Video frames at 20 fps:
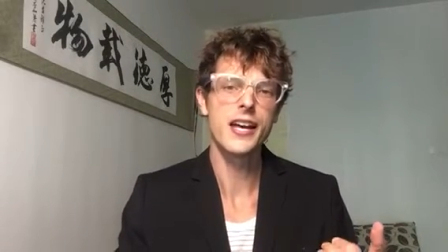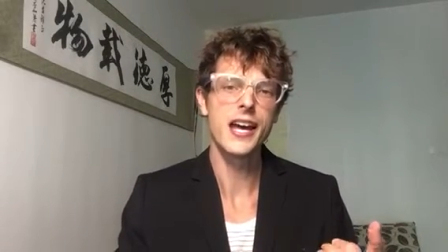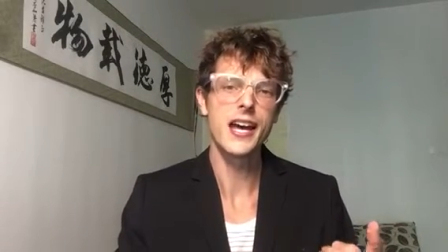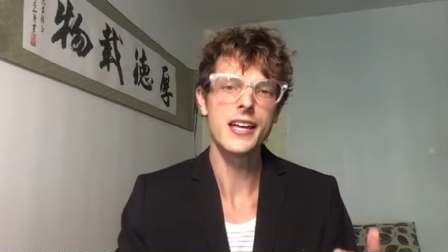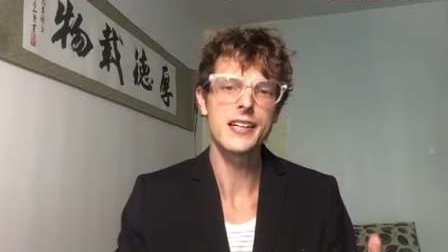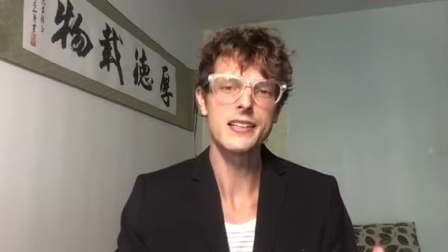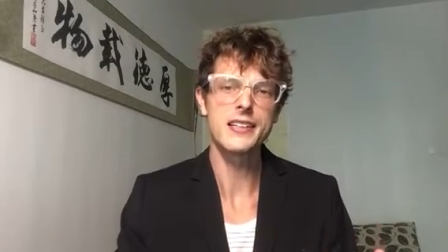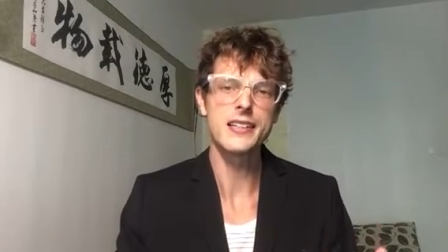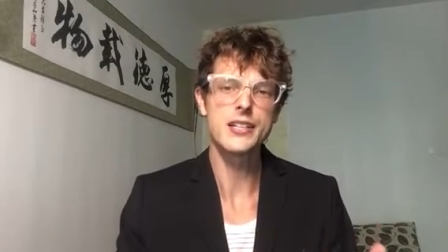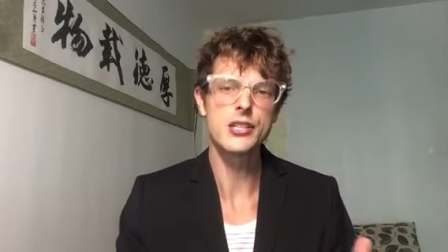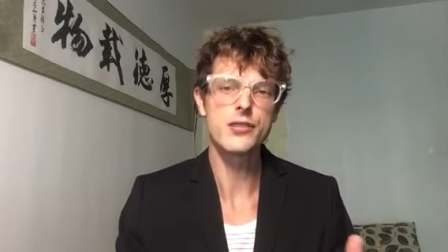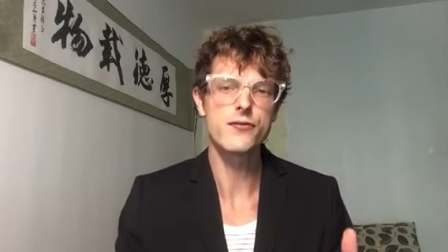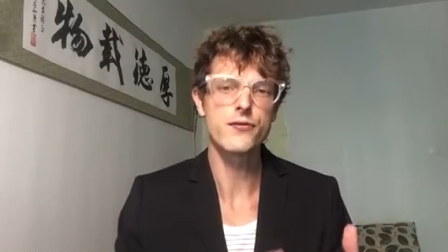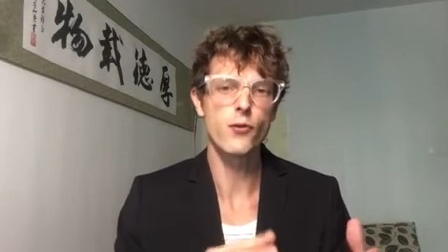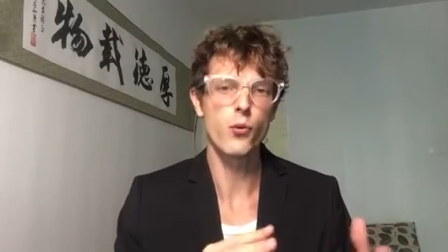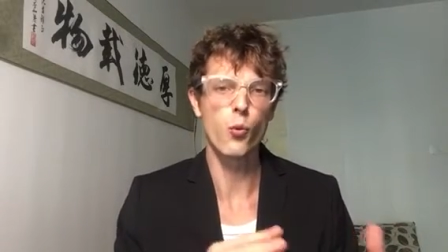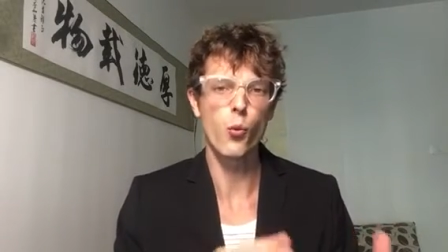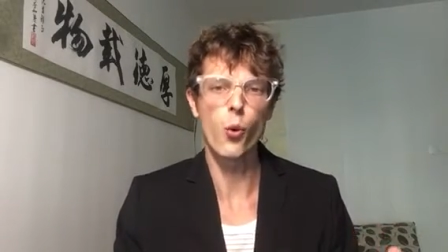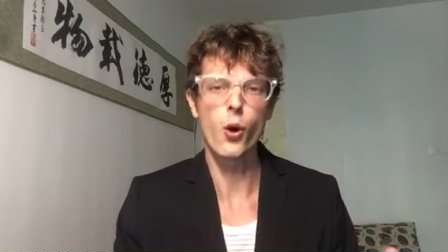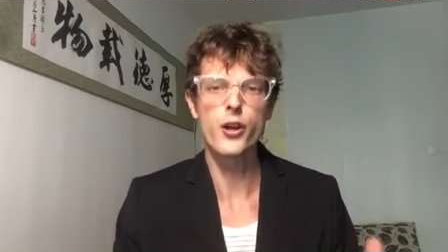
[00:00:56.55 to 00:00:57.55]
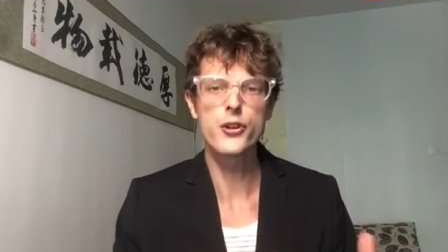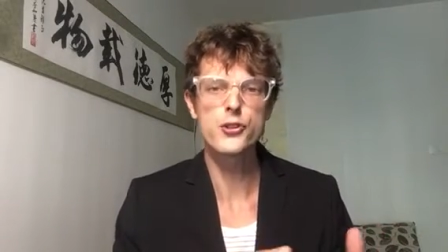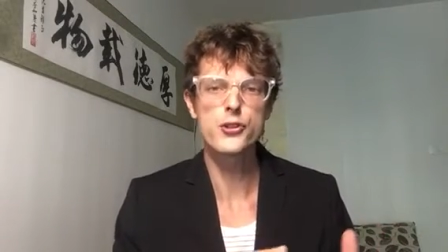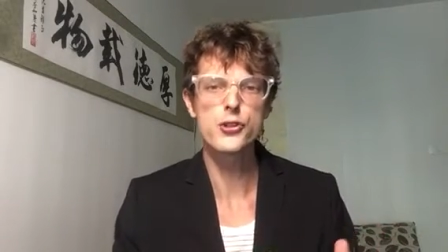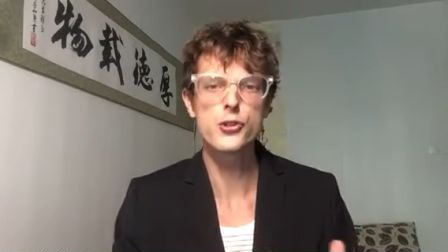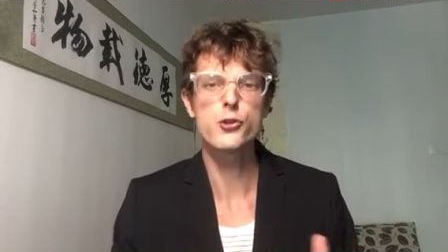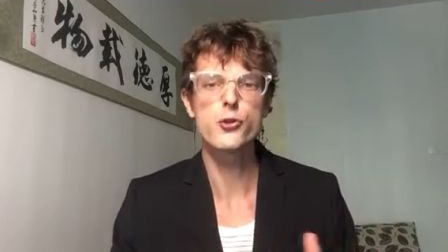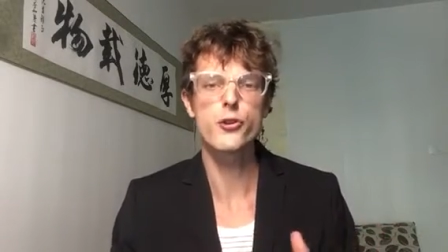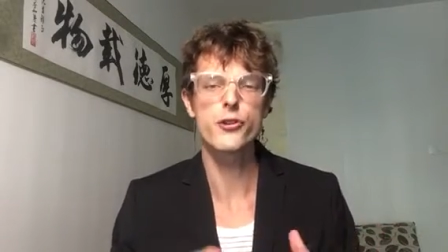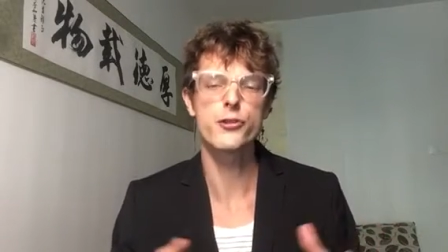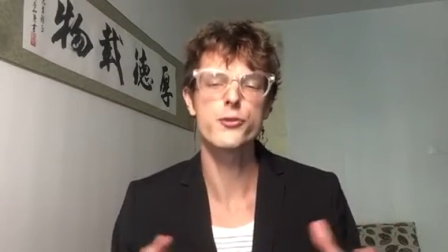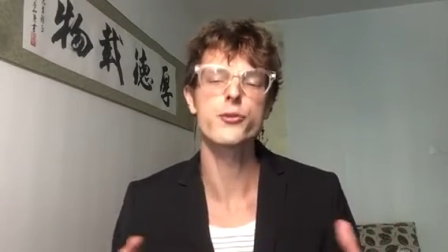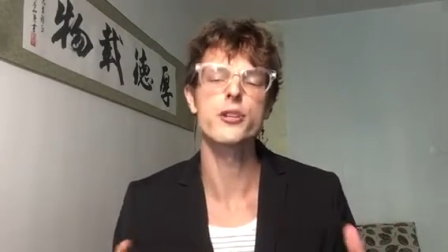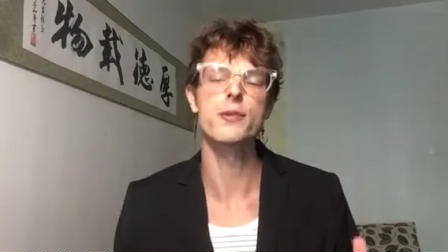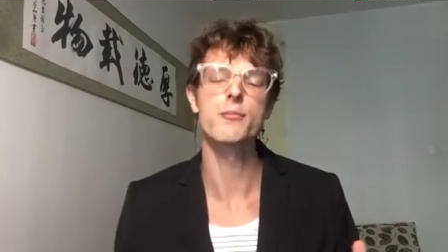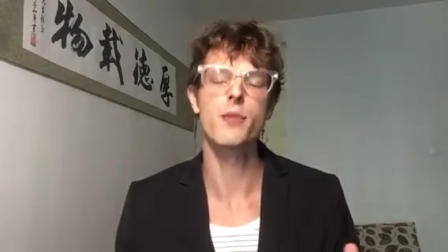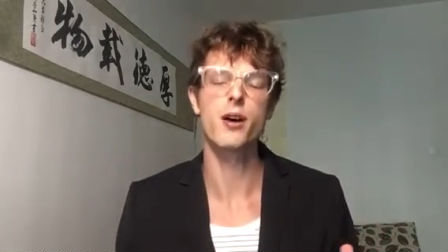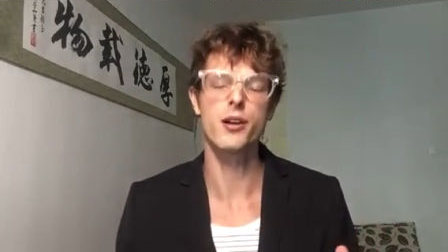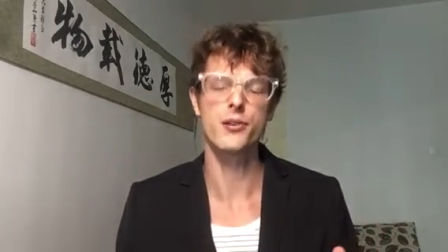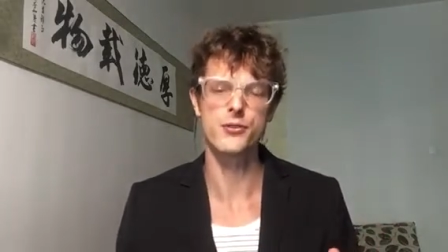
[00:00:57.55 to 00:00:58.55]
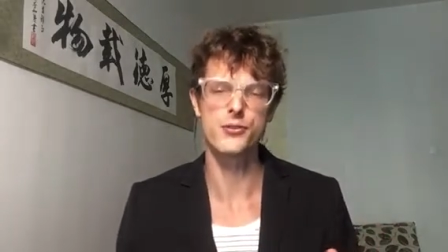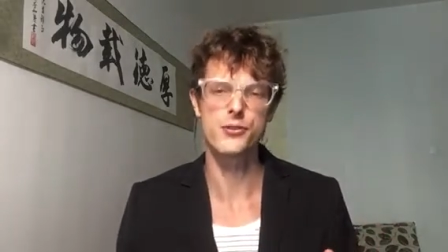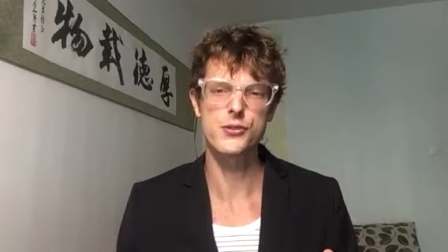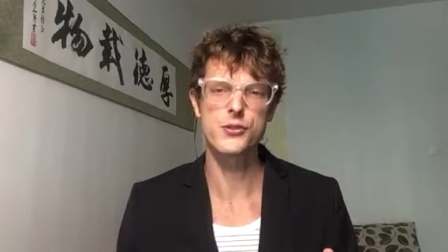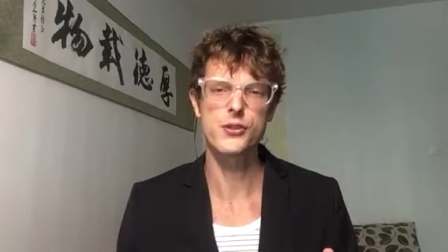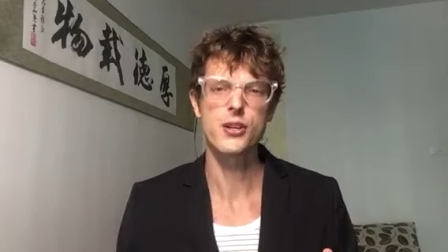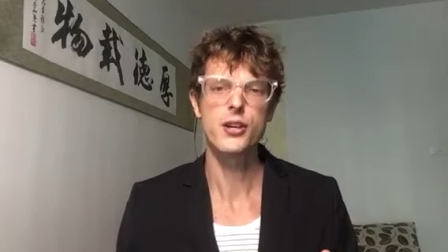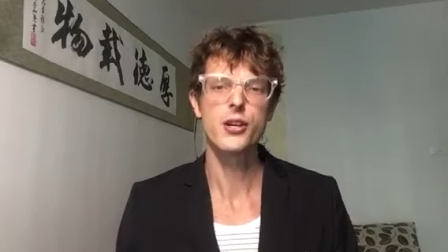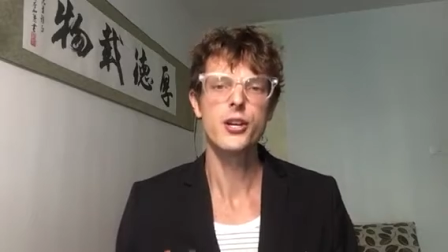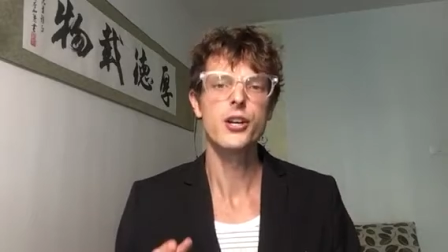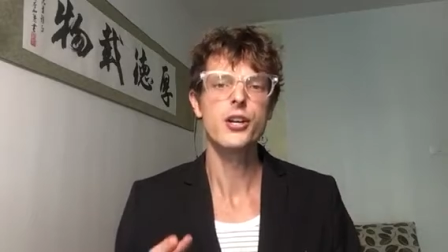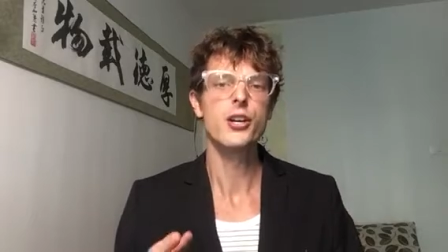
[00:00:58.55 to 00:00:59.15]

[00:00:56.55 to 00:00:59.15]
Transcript: at least 1, 2, or 3 months.